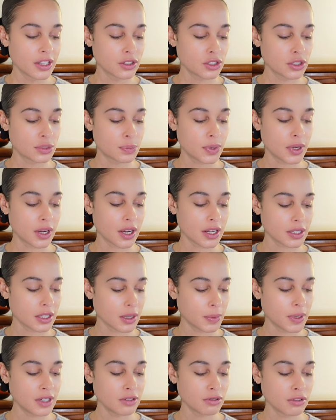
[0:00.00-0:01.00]
just put us
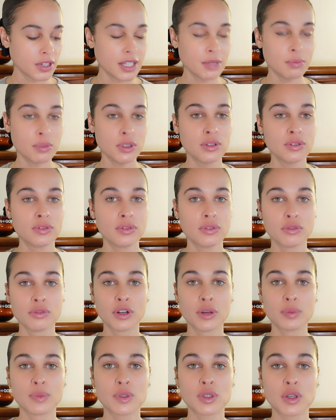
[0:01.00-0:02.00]
up in a really beautiful
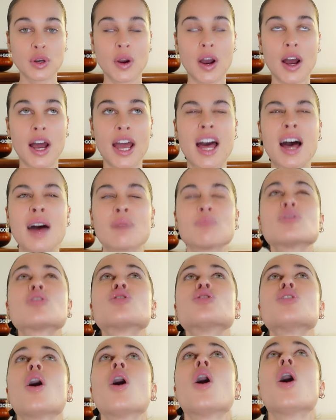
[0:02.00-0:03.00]
room. So I am
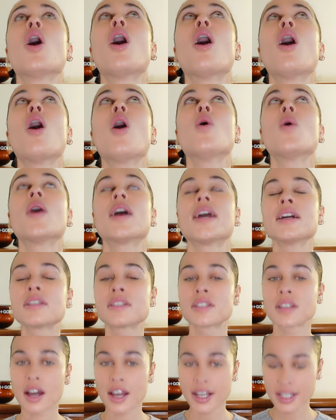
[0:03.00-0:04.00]
so
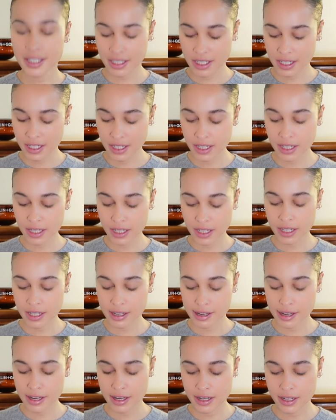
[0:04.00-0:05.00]

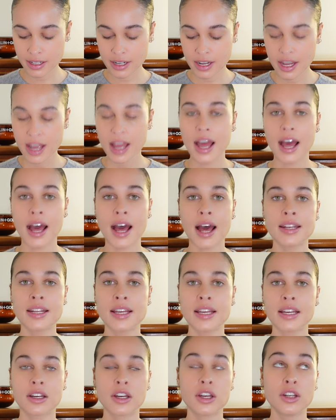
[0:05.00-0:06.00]
excited and
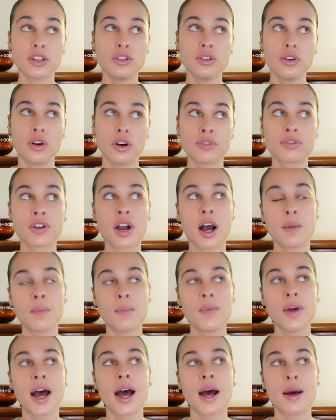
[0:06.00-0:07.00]
it could not have come
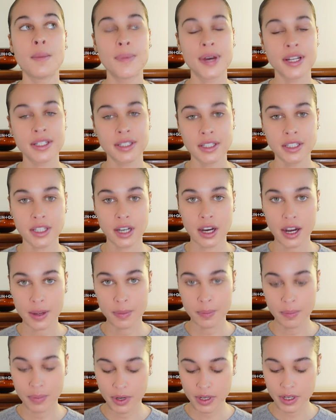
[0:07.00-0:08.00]
at a better time
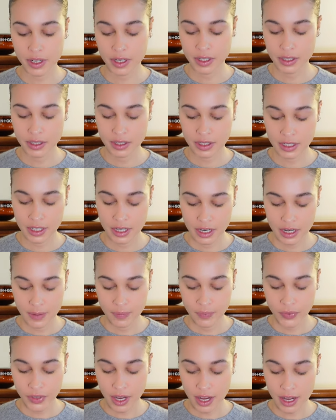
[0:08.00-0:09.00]
because
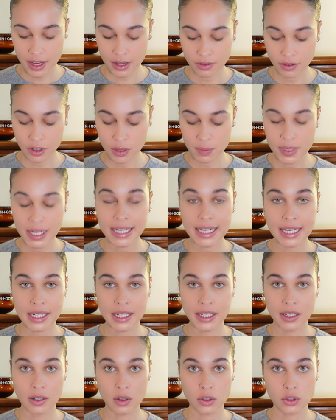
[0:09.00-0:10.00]
I have
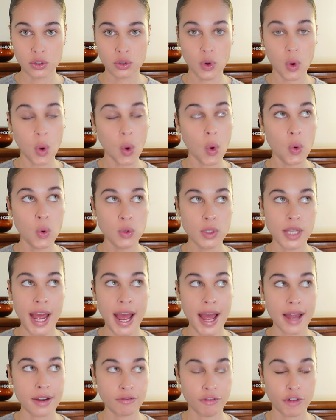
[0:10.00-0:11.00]
completely lost all
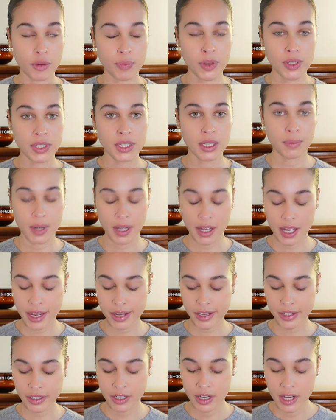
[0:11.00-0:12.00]
tan from the summer
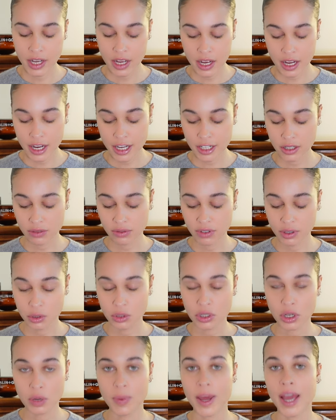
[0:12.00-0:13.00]
and I just feel
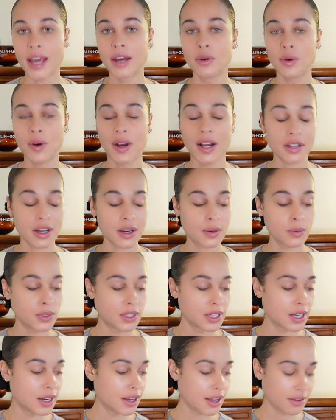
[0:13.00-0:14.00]
so pale and I
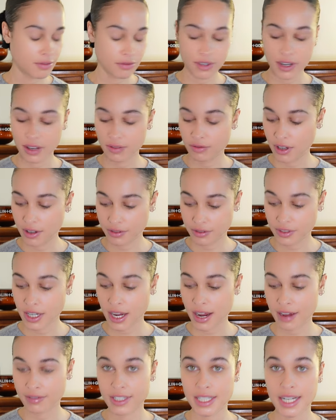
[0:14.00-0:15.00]
would love, love, love to
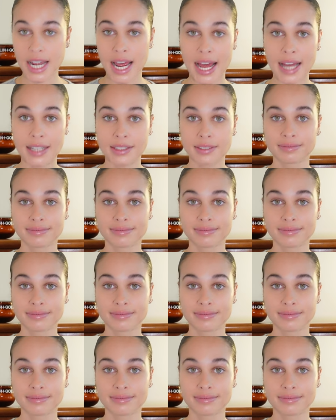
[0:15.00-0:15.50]
have a tan.